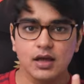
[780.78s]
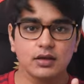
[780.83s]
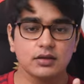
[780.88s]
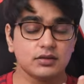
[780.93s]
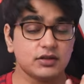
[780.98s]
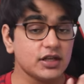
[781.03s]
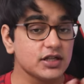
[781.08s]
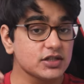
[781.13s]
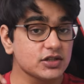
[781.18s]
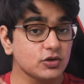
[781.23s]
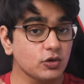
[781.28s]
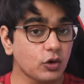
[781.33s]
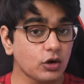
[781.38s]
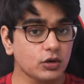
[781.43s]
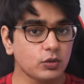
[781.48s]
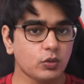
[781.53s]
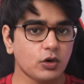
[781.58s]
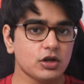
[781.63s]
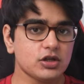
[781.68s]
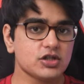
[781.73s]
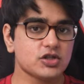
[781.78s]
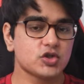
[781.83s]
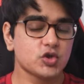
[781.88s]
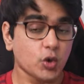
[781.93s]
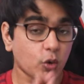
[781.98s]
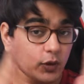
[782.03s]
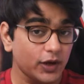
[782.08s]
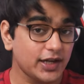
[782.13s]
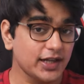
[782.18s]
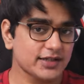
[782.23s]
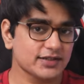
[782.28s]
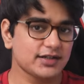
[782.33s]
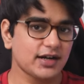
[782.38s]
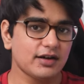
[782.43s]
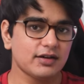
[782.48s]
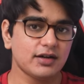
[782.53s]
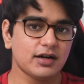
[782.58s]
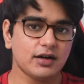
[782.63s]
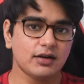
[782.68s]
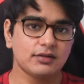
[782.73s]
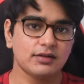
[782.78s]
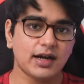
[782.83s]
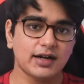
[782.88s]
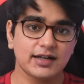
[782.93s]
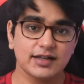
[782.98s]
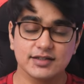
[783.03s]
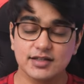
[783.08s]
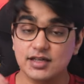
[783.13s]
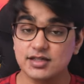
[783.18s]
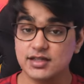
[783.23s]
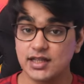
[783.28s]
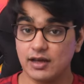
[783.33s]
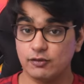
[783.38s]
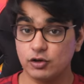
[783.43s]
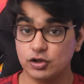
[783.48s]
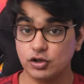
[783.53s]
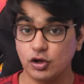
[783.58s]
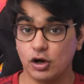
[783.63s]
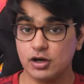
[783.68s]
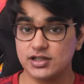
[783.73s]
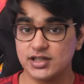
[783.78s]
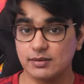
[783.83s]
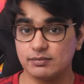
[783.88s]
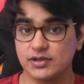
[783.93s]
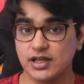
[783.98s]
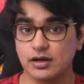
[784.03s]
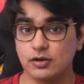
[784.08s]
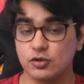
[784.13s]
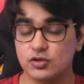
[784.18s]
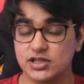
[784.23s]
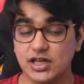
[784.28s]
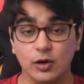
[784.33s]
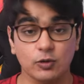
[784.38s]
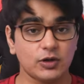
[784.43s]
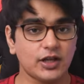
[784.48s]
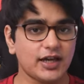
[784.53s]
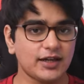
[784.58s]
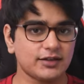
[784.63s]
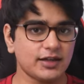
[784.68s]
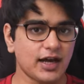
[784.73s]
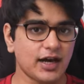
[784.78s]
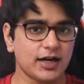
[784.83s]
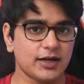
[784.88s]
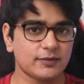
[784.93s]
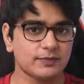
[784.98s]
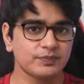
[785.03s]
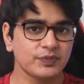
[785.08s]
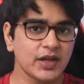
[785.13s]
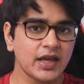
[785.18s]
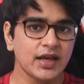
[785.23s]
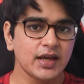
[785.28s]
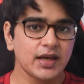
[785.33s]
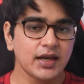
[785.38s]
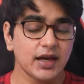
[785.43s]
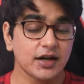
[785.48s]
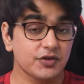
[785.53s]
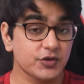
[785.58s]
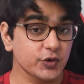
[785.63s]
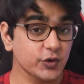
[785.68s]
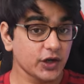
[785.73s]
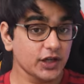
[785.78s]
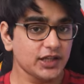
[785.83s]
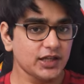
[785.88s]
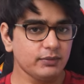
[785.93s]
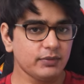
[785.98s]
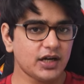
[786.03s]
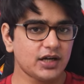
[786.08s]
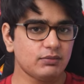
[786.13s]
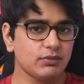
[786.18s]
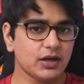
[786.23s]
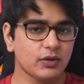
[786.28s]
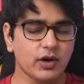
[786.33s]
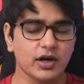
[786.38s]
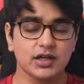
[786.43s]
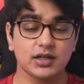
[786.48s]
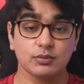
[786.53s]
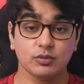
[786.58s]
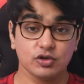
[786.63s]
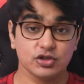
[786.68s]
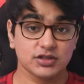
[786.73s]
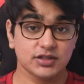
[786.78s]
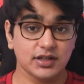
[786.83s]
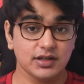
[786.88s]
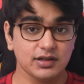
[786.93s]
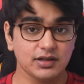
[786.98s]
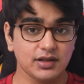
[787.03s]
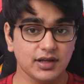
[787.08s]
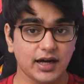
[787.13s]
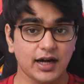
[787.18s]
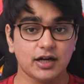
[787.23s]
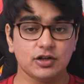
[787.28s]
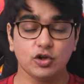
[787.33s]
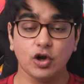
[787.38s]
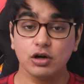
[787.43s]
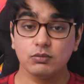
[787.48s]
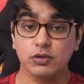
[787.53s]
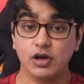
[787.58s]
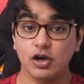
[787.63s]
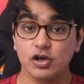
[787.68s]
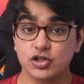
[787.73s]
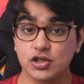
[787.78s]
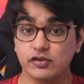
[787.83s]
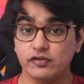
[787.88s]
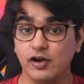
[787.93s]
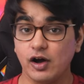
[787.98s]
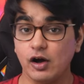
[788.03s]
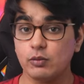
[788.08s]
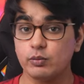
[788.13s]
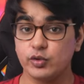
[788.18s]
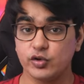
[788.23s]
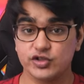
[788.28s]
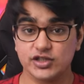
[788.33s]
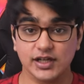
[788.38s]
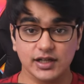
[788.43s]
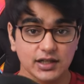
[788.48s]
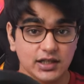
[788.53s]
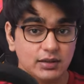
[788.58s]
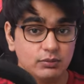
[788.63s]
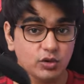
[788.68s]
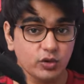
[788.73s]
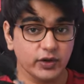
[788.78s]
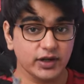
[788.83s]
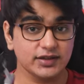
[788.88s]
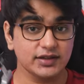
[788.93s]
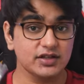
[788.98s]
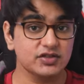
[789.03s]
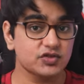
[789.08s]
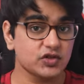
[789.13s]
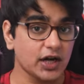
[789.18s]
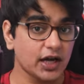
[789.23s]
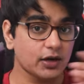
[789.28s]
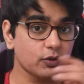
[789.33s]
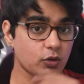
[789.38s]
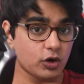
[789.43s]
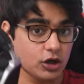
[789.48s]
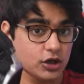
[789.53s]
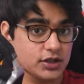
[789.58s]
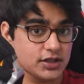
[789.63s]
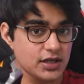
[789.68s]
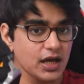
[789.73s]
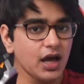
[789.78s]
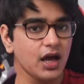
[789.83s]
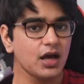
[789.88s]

This note was so well extended that I just never thought something could sound like that. It really made me quite emotional, and not because of how musically moving this track was,